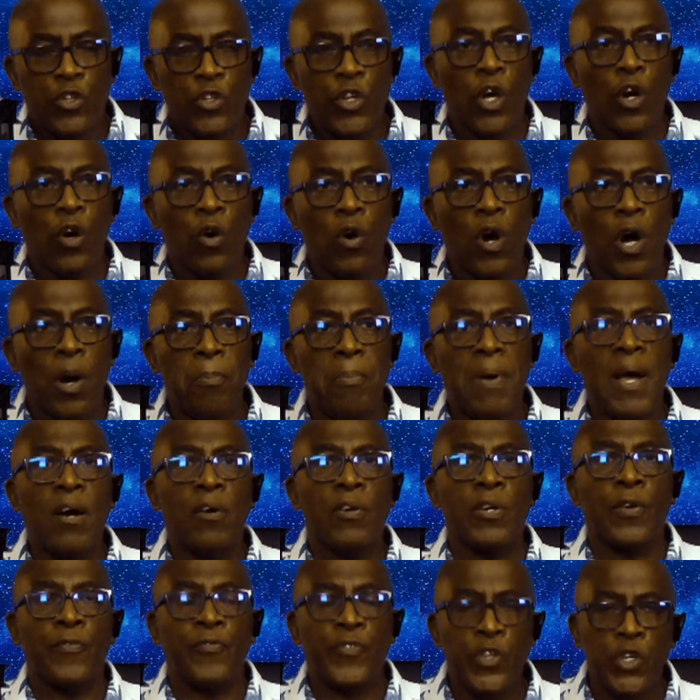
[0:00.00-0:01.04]
No
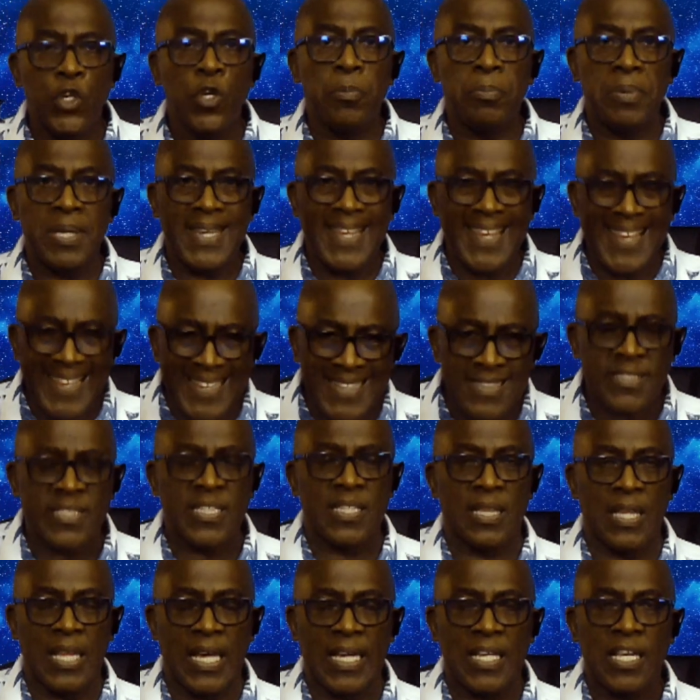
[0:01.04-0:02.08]
amount of human
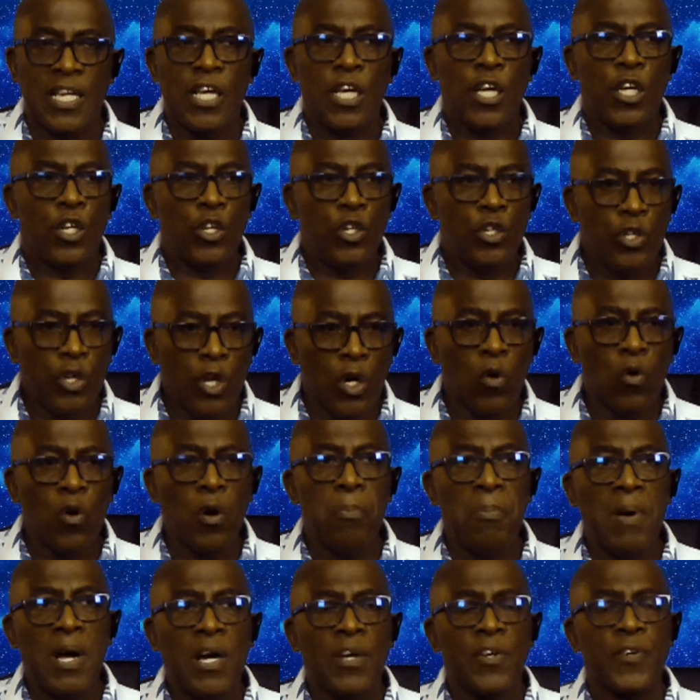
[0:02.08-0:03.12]
intellect,
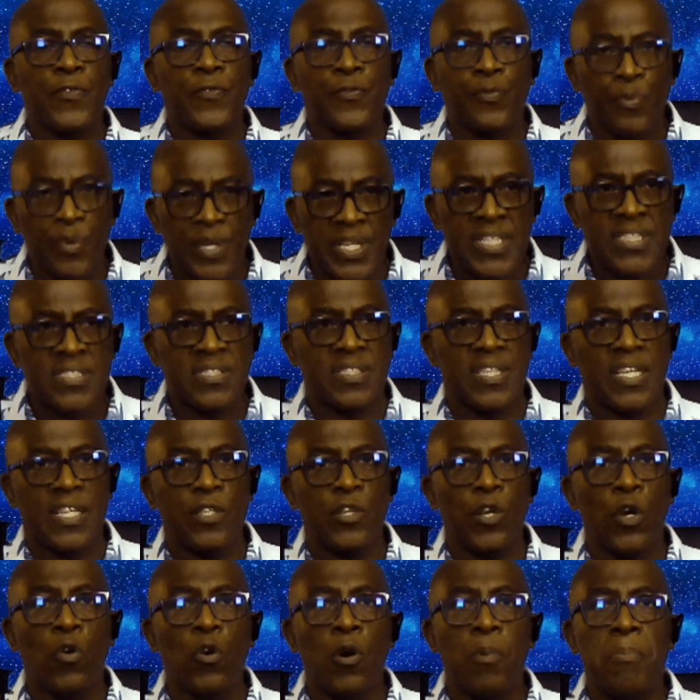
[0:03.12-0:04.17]
no amount of
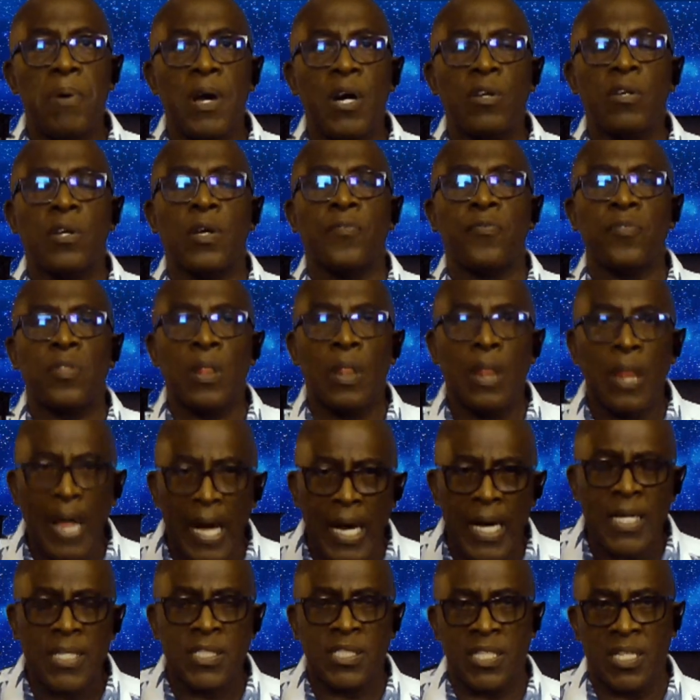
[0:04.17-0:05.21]
reasoning, no amount of
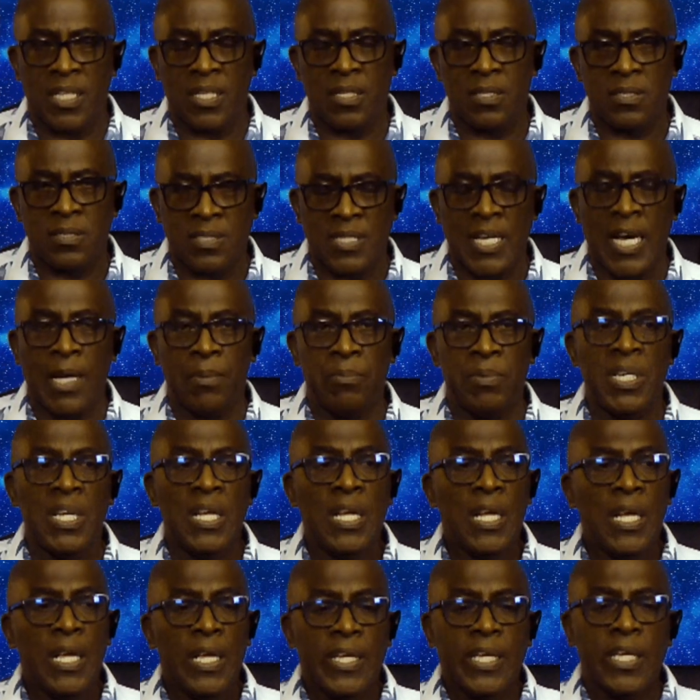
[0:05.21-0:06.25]
logic, Simon,
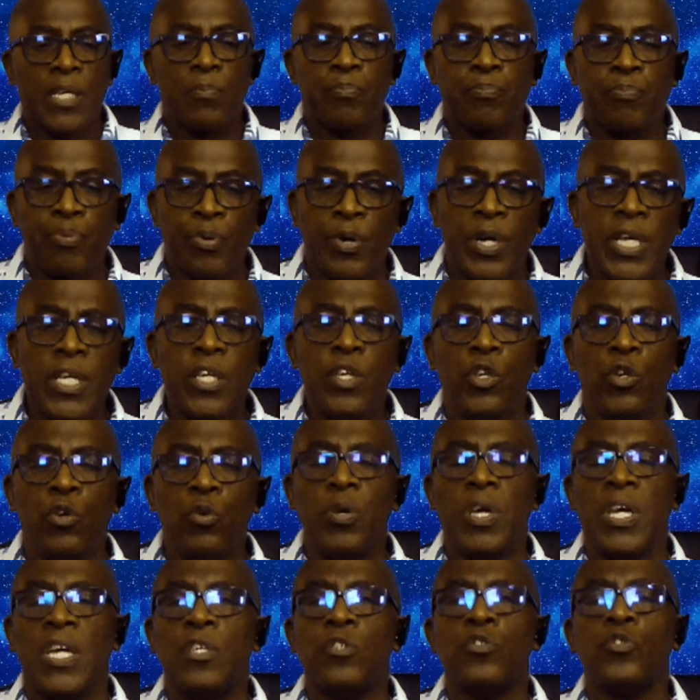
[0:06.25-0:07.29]
can bring
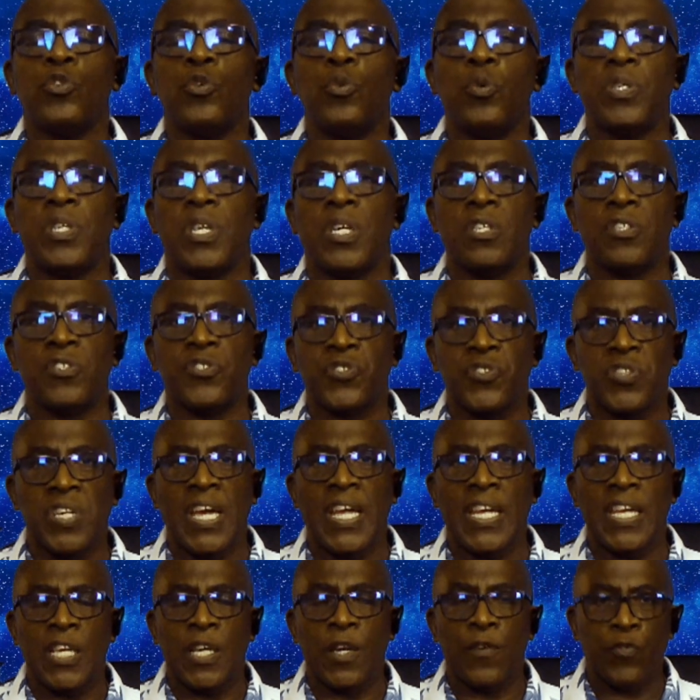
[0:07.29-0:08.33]
you into an
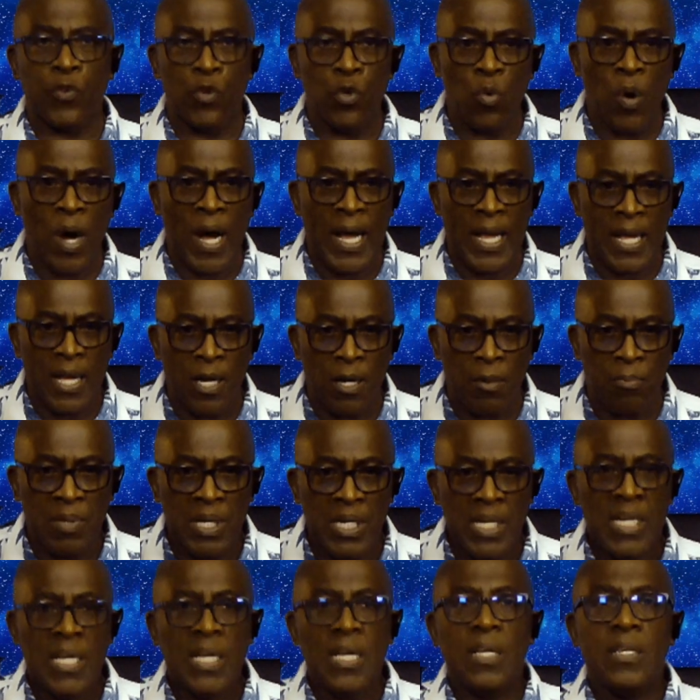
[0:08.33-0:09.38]
understanding of who I am.
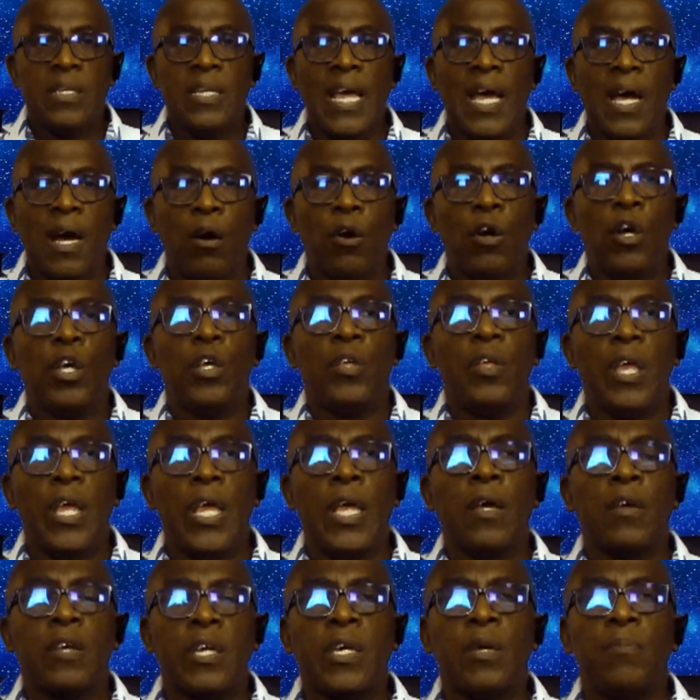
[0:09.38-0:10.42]
Now,
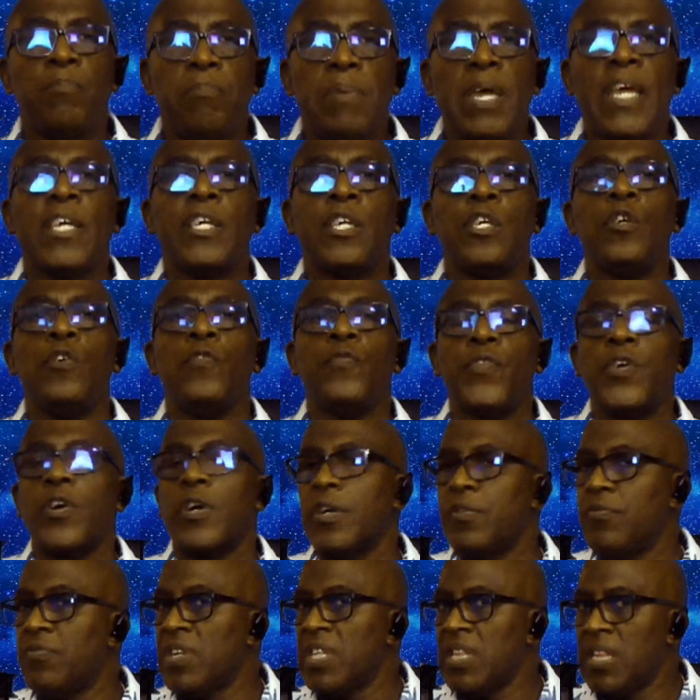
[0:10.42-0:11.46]
it can make you
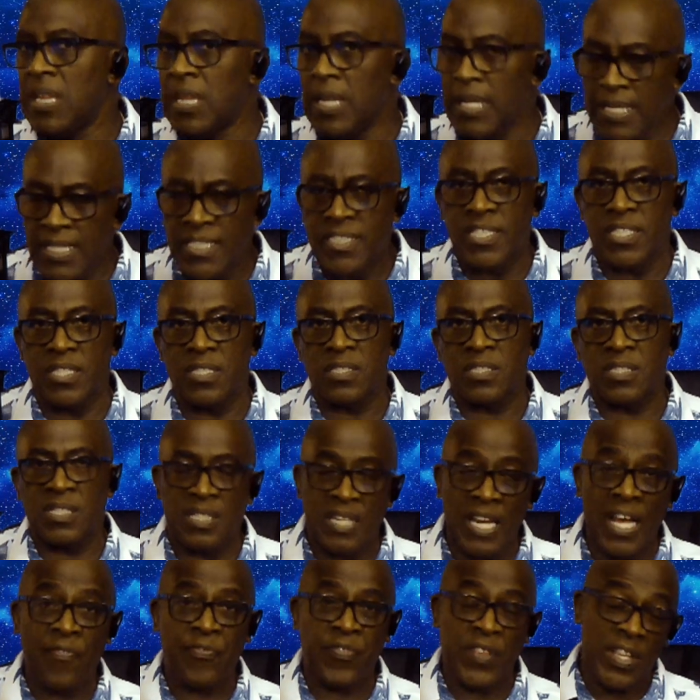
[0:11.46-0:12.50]
very religious,
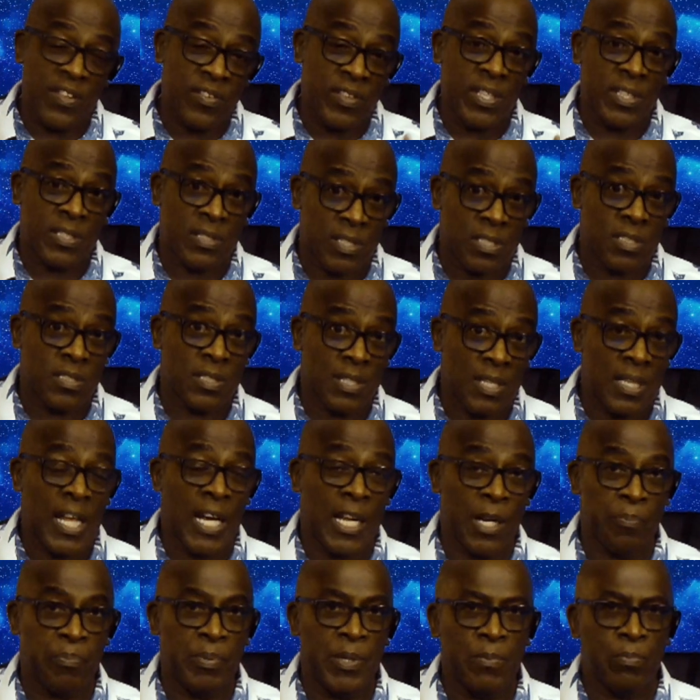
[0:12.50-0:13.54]
and I think this is a
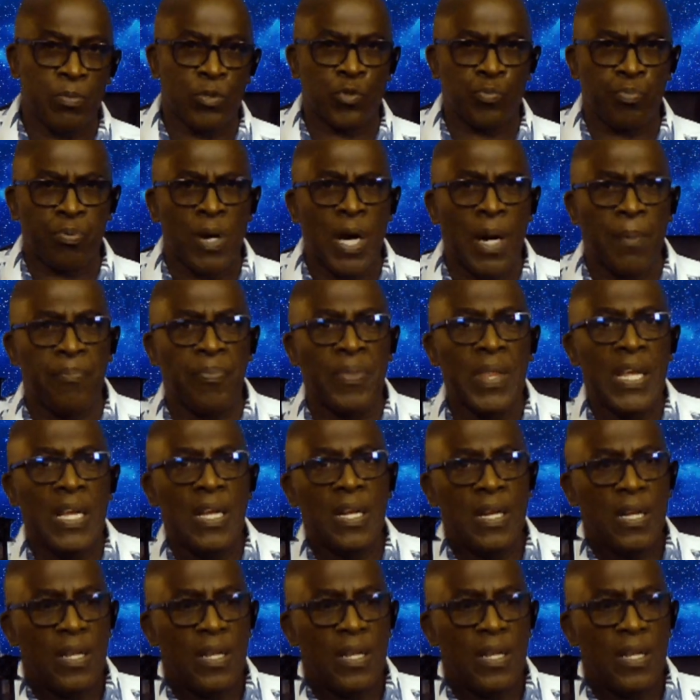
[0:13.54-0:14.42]
lot of people's problem.